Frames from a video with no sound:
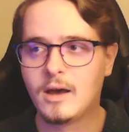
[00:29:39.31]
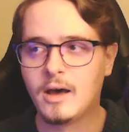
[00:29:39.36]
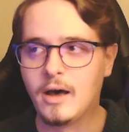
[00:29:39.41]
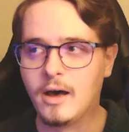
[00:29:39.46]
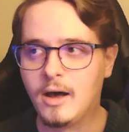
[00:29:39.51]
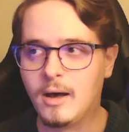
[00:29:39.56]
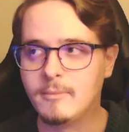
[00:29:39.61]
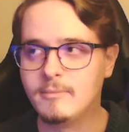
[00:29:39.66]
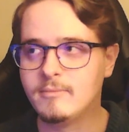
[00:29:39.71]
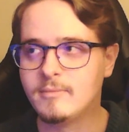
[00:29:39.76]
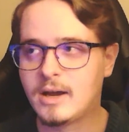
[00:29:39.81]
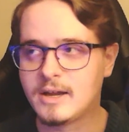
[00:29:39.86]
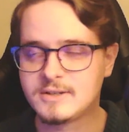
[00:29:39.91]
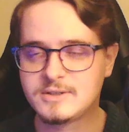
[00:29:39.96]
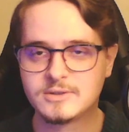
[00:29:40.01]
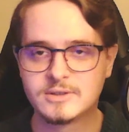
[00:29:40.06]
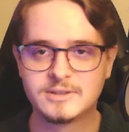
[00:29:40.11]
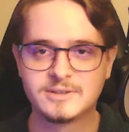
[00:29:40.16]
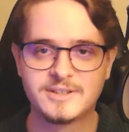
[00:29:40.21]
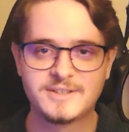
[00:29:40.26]
I
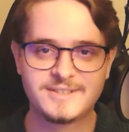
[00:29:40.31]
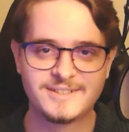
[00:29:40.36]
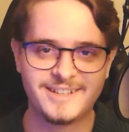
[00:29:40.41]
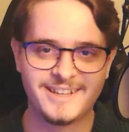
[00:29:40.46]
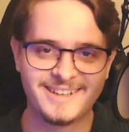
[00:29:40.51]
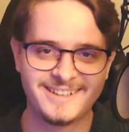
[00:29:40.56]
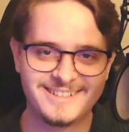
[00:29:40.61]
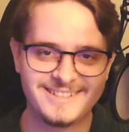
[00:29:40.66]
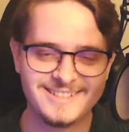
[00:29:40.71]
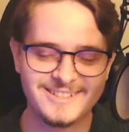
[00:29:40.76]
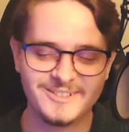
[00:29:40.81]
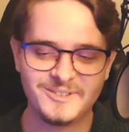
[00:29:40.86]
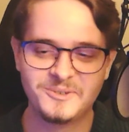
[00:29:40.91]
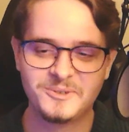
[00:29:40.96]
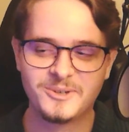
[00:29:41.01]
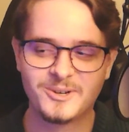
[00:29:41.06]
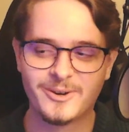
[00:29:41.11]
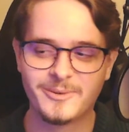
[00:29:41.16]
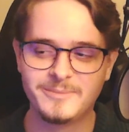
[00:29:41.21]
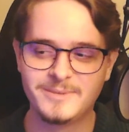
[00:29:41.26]
started listening
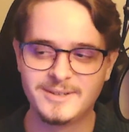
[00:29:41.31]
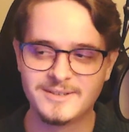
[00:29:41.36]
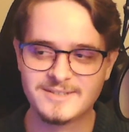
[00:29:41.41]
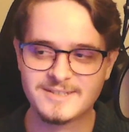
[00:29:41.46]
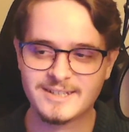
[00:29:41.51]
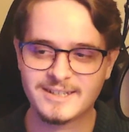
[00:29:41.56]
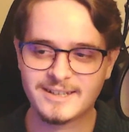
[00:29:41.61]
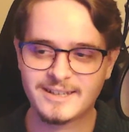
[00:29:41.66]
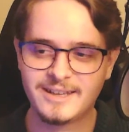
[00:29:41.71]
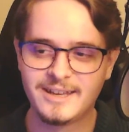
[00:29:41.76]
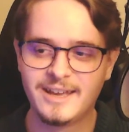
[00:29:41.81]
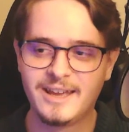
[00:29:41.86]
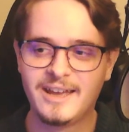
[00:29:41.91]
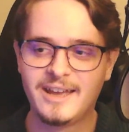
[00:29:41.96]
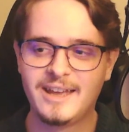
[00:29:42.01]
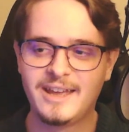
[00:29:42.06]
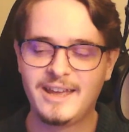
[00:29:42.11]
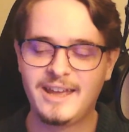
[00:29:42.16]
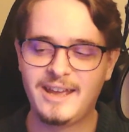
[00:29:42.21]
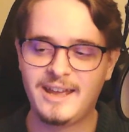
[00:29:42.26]
to her music,
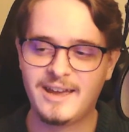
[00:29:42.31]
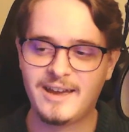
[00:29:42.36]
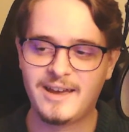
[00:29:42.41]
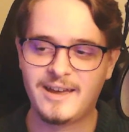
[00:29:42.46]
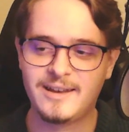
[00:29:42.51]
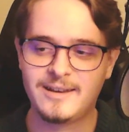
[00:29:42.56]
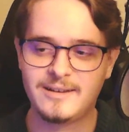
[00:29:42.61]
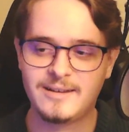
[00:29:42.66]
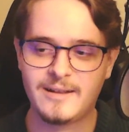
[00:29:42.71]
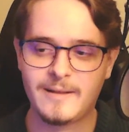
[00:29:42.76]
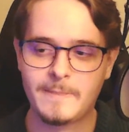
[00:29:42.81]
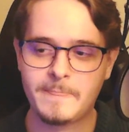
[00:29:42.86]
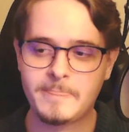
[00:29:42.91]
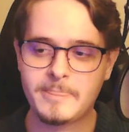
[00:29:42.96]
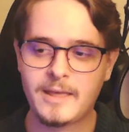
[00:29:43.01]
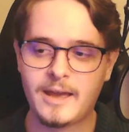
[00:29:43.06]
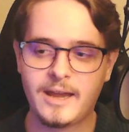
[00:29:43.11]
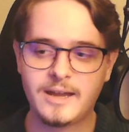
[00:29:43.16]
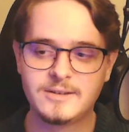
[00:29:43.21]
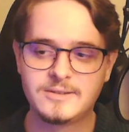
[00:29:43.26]
and
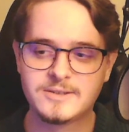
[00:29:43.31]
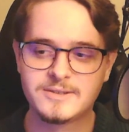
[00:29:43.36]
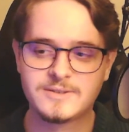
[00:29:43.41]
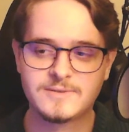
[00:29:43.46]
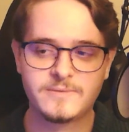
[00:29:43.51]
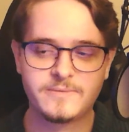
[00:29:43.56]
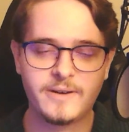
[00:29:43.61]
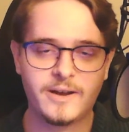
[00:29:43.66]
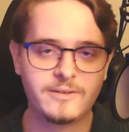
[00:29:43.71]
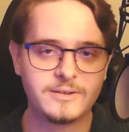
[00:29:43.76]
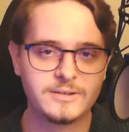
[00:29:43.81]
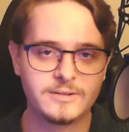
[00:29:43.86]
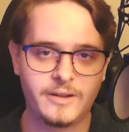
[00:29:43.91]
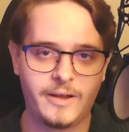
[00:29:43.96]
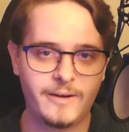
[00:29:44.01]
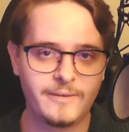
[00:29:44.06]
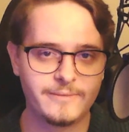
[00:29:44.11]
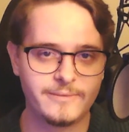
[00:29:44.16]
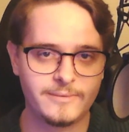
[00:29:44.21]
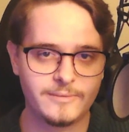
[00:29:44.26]
I just fell in
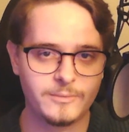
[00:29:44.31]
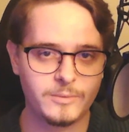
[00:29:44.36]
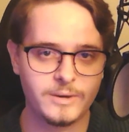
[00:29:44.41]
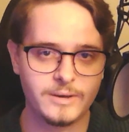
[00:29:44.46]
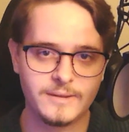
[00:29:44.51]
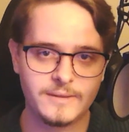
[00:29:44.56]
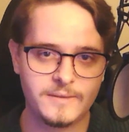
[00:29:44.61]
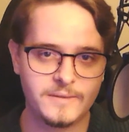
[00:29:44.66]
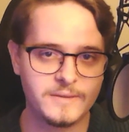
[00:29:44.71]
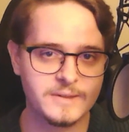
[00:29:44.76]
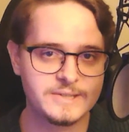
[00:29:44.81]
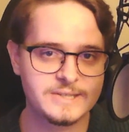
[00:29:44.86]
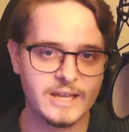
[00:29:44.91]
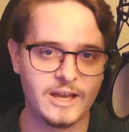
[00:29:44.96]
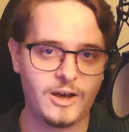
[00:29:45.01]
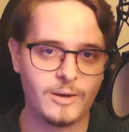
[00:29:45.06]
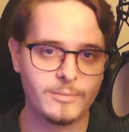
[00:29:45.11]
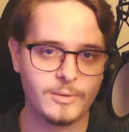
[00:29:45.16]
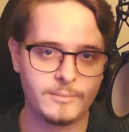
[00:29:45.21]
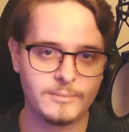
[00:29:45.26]
love with this
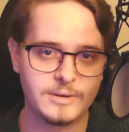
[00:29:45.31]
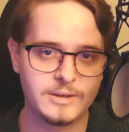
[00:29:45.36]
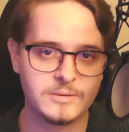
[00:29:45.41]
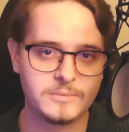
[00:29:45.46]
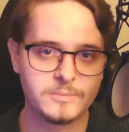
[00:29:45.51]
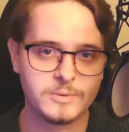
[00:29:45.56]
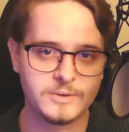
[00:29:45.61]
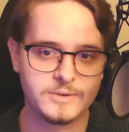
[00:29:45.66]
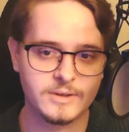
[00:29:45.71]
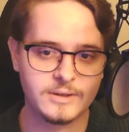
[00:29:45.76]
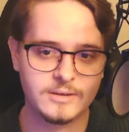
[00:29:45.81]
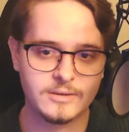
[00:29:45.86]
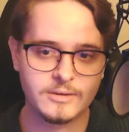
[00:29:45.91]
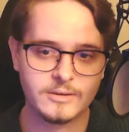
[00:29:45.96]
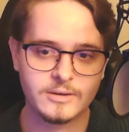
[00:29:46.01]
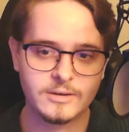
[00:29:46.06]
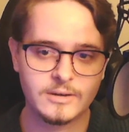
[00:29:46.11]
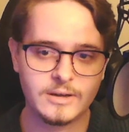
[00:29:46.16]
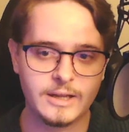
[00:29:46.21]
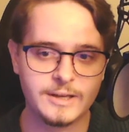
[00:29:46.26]
album in
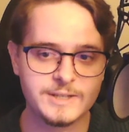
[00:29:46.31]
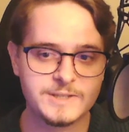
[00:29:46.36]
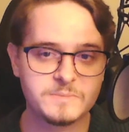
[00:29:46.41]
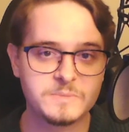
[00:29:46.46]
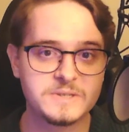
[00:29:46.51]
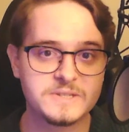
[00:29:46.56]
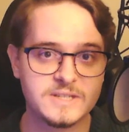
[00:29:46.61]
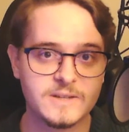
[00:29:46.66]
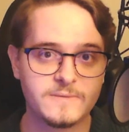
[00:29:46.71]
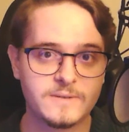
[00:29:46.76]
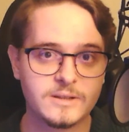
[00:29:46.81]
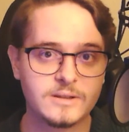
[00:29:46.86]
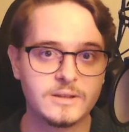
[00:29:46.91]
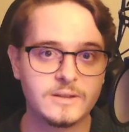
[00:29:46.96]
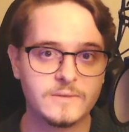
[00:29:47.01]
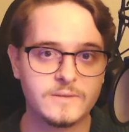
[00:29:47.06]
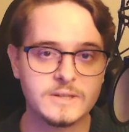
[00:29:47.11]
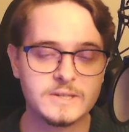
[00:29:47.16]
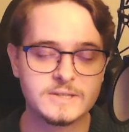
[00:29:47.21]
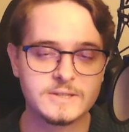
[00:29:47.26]
particular, and
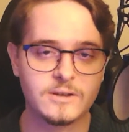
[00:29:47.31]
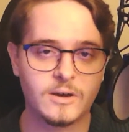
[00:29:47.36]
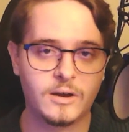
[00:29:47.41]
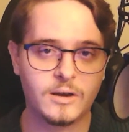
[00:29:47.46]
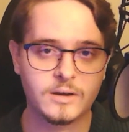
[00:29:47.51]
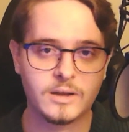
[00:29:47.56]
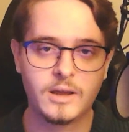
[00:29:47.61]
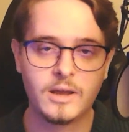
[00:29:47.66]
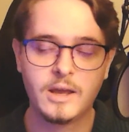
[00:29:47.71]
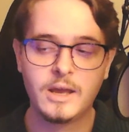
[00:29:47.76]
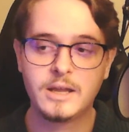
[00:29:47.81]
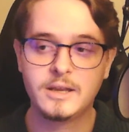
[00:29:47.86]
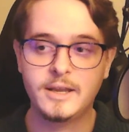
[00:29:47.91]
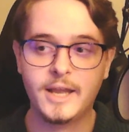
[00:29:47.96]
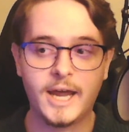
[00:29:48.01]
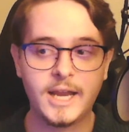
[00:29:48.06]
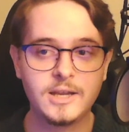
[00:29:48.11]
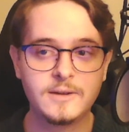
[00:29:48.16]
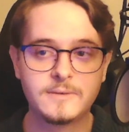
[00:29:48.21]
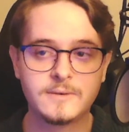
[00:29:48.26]
specifically this song.
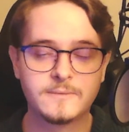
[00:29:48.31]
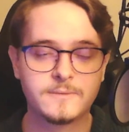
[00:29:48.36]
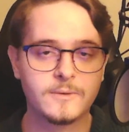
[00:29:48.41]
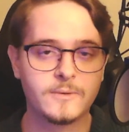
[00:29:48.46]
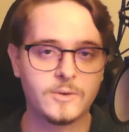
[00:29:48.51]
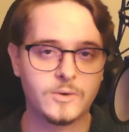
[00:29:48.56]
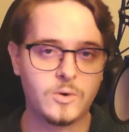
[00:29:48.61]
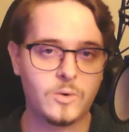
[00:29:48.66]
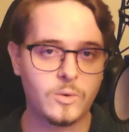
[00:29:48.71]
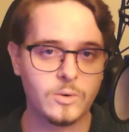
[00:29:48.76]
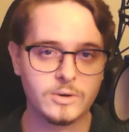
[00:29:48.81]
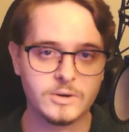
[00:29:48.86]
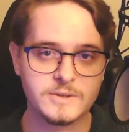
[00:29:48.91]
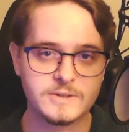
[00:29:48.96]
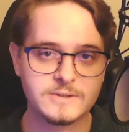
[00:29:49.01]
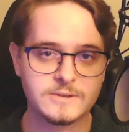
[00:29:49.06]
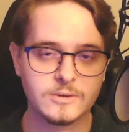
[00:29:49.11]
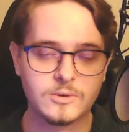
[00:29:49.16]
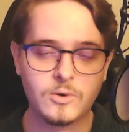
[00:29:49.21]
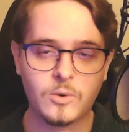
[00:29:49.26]
Not even for the
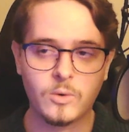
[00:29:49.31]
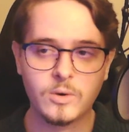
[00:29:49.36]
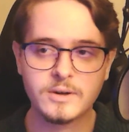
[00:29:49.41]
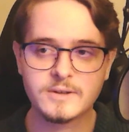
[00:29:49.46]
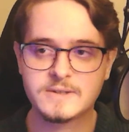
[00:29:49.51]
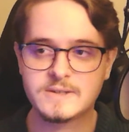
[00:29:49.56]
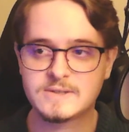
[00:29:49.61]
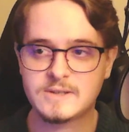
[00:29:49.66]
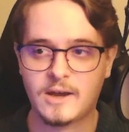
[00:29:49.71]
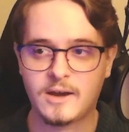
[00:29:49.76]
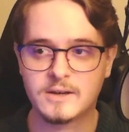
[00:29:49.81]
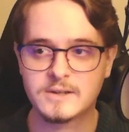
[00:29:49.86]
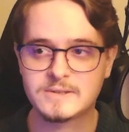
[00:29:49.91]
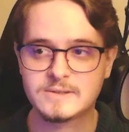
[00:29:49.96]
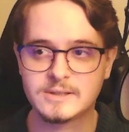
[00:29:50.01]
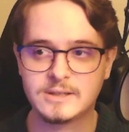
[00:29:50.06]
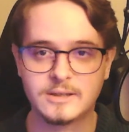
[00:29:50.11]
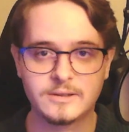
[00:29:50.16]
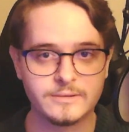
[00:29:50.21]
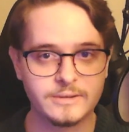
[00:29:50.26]
chorus. The chorus is
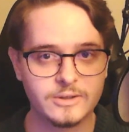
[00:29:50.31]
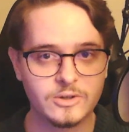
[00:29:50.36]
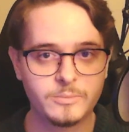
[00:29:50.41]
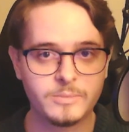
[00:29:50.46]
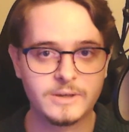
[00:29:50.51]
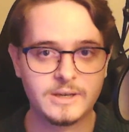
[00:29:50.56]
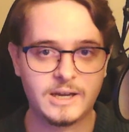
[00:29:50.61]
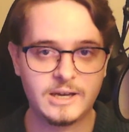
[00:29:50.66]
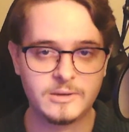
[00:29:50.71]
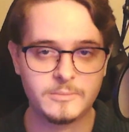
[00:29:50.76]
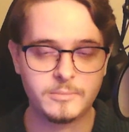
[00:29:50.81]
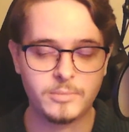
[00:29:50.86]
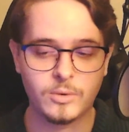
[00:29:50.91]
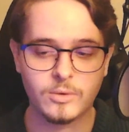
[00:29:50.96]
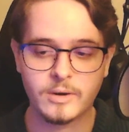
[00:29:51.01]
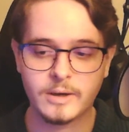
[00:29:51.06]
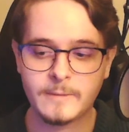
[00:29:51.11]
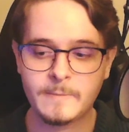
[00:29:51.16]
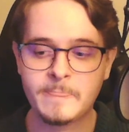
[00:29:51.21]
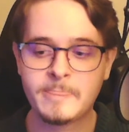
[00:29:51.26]
honestly a little bit kind of
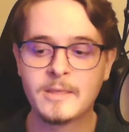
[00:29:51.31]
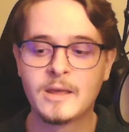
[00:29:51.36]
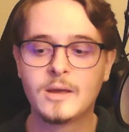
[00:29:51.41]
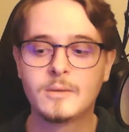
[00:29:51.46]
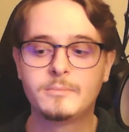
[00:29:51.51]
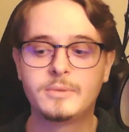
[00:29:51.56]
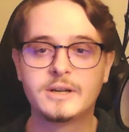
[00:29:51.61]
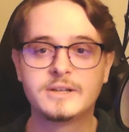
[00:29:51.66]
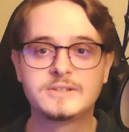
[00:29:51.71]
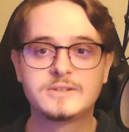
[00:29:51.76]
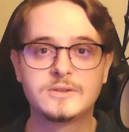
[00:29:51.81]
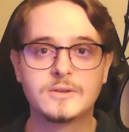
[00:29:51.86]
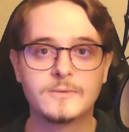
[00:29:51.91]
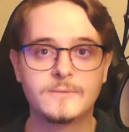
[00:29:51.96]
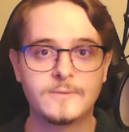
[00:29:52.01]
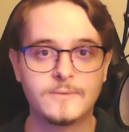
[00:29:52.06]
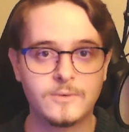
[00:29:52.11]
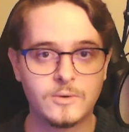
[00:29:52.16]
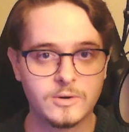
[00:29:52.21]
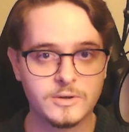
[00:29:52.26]
boring, but it's the
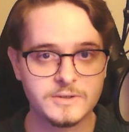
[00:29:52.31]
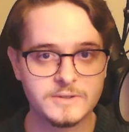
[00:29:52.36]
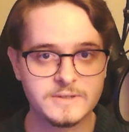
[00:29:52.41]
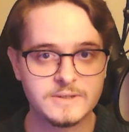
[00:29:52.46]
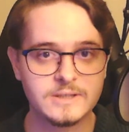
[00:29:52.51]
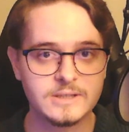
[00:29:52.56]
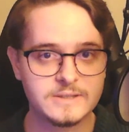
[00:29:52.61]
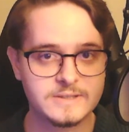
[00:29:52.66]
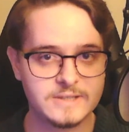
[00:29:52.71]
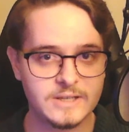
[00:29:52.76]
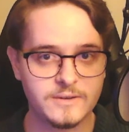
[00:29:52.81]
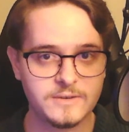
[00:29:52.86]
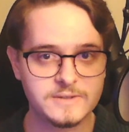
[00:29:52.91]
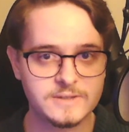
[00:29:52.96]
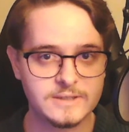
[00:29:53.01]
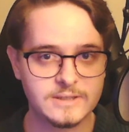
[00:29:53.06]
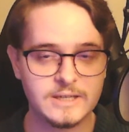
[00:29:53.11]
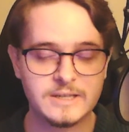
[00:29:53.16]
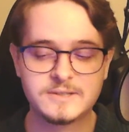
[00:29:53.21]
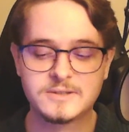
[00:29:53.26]
verse that
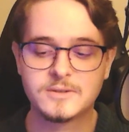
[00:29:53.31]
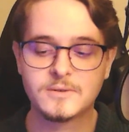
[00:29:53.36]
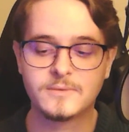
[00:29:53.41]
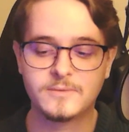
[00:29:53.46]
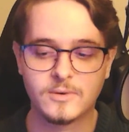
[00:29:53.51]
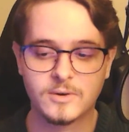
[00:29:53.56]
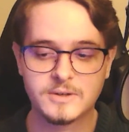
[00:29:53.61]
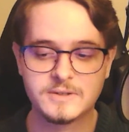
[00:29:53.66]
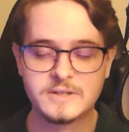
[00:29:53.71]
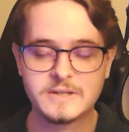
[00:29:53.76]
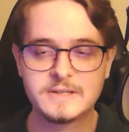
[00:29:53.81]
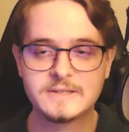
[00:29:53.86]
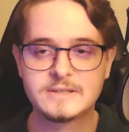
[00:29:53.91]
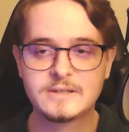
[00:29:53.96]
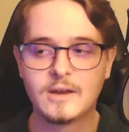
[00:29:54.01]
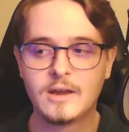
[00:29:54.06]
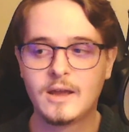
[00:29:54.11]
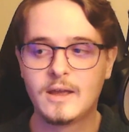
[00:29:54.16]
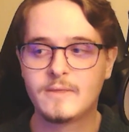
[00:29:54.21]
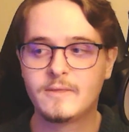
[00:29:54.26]
sells it. It's the verses
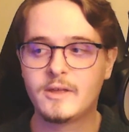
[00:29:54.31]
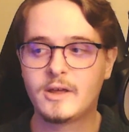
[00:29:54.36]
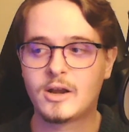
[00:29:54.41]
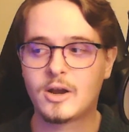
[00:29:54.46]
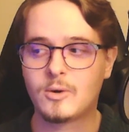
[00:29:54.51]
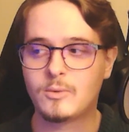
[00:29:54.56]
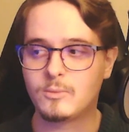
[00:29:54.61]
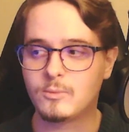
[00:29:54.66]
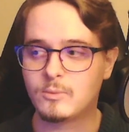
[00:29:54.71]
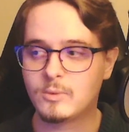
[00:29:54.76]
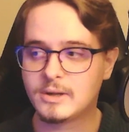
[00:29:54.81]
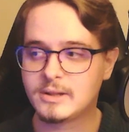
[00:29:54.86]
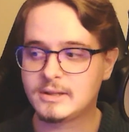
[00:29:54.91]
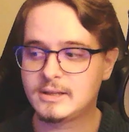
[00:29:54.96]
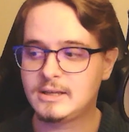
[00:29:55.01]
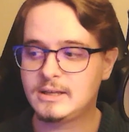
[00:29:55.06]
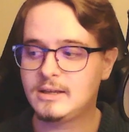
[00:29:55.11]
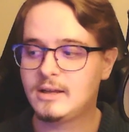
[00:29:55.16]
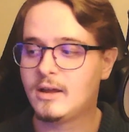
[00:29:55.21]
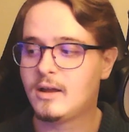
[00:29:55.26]
that are
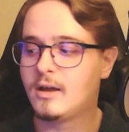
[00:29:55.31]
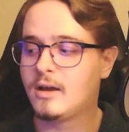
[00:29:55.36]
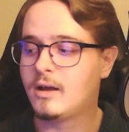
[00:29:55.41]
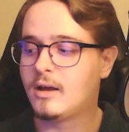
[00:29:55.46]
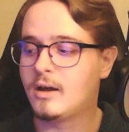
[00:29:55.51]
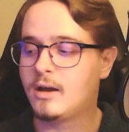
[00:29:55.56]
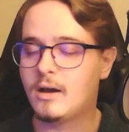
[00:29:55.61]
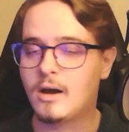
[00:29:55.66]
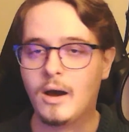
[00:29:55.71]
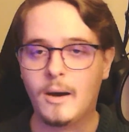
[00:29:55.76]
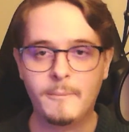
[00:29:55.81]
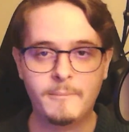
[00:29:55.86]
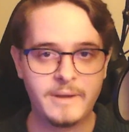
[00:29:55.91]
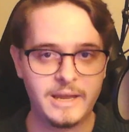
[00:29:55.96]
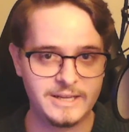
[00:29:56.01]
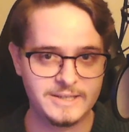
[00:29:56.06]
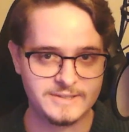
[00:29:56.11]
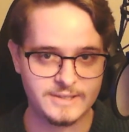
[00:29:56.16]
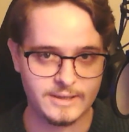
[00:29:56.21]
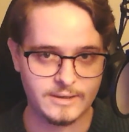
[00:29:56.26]
really
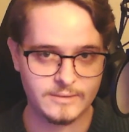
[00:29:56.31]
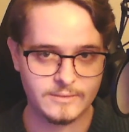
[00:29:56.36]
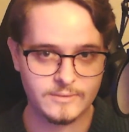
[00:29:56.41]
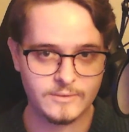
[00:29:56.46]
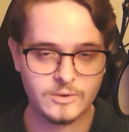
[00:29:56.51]
amazing.